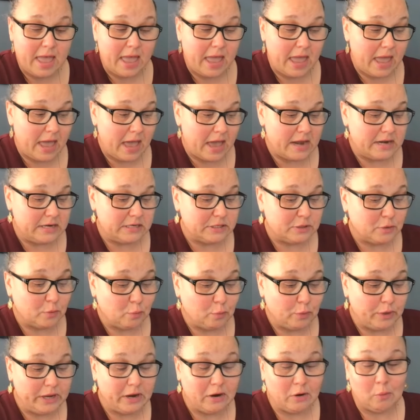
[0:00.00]
and
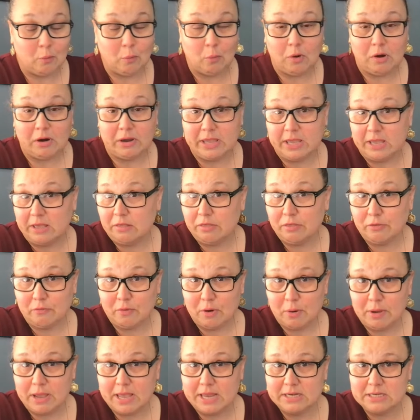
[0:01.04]
we are working
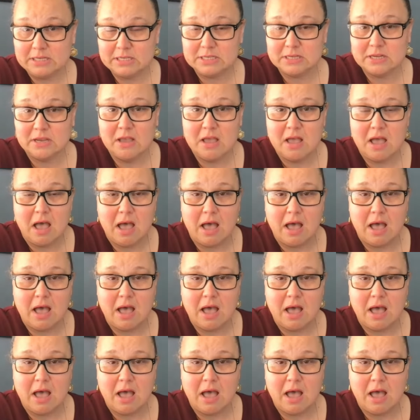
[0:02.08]
through it.